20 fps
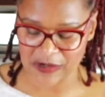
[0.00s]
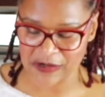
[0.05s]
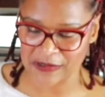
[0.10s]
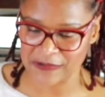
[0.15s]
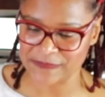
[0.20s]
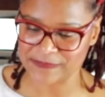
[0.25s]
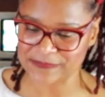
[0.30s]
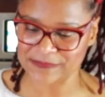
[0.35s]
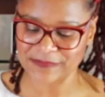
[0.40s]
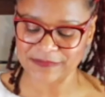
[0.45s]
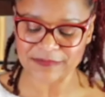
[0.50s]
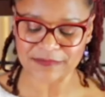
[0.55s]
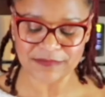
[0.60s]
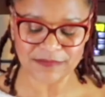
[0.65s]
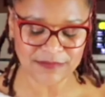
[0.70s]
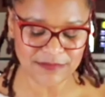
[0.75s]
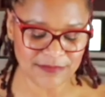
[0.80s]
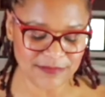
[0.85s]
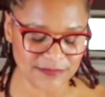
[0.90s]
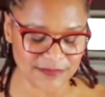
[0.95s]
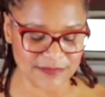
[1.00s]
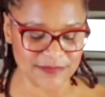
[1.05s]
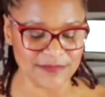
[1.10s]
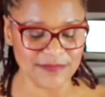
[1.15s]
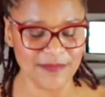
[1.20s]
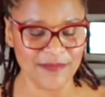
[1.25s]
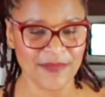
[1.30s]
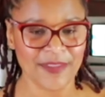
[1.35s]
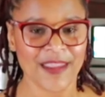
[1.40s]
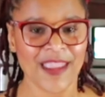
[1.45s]
all.
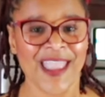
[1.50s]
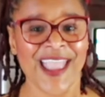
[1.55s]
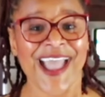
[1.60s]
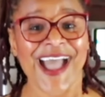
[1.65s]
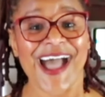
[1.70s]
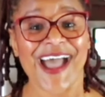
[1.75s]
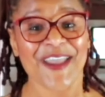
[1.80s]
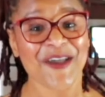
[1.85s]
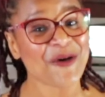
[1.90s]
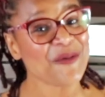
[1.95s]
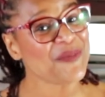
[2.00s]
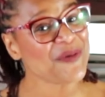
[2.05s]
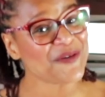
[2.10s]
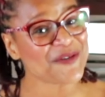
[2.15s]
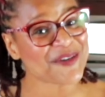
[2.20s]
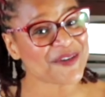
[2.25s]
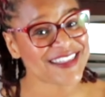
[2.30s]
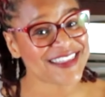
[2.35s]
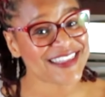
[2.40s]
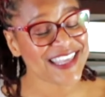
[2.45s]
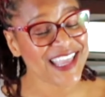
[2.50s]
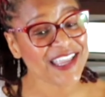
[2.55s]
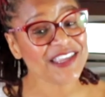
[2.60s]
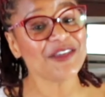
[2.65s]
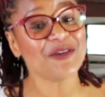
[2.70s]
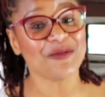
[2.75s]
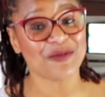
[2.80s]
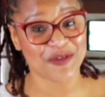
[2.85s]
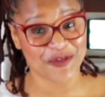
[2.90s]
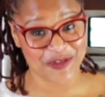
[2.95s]
I hope you'll
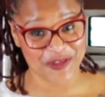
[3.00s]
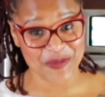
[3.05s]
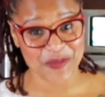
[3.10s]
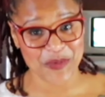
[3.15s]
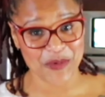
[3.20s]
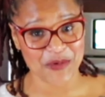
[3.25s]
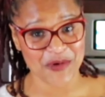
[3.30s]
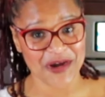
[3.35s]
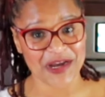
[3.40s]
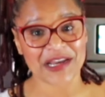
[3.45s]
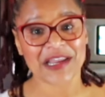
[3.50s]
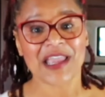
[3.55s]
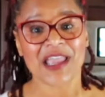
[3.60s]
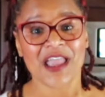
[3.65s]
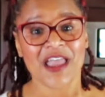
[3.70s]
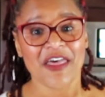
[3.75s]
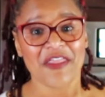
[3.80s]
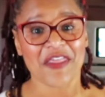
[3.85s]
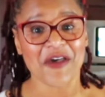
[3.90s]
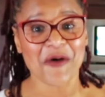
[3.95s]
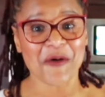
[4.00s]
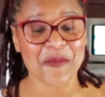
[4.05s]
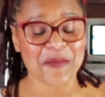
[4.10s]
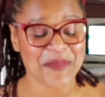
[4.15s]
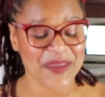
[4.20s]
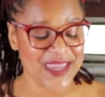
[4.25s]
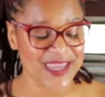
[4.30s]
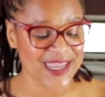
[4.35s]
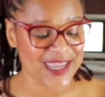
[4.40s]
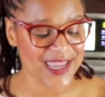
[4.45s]
continue to support the Home
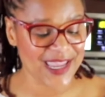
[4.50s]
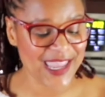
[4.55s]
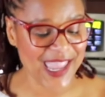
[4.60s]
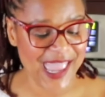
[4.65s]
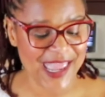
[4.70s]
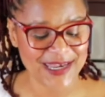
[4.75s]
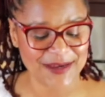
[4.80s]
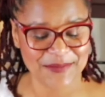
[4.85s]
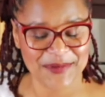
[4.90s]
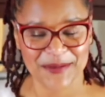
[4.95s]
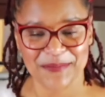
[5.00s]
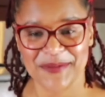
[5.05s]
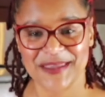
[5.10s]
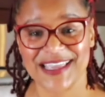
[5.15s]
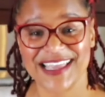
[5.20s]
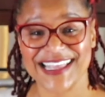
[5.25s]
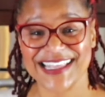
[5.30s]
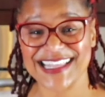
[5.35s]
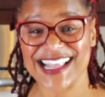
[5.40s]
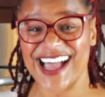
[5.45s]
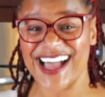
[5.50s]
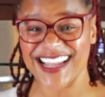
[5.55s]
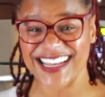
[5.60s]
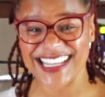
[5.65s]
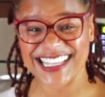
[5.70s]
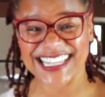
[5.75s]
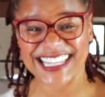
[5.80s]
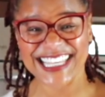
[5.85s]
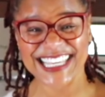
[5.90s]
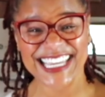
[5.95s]
Baking Academy because
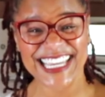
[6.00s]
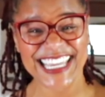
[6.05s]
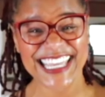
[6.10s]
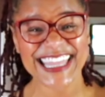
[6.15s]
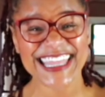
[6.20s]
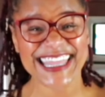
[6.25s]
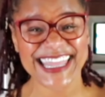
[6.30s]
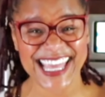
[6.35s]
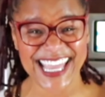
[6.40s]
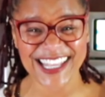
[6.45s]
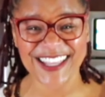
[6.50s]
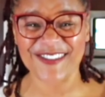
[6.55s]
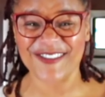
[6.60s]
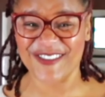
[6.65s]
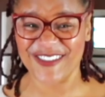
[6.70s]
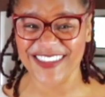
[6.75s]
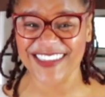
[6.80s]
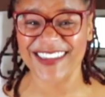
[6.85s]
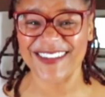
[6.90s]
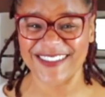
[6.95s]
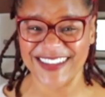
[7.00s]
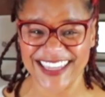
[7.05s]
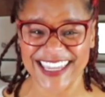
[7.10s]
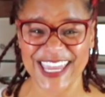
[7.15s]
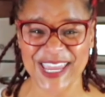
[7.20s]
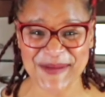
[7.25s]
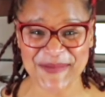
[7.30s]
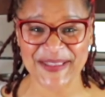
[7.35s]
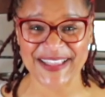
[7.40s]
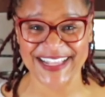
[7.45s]
honestly, that's really what
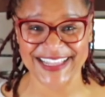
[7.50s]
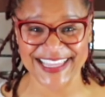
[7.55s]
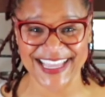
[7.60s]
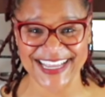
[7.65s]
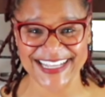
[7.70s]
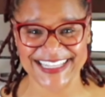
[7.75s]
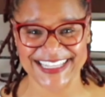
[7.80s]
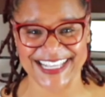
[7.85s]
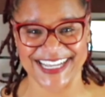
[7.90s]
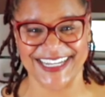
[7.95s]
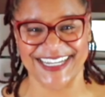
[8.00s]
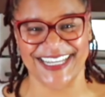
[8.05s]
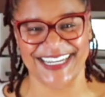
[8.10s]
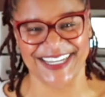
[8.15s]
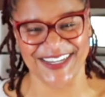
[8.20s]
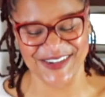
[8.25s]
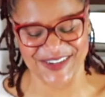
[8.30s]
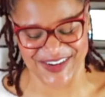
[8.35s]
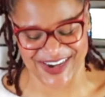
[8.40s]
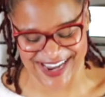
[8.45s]
keeps the lights on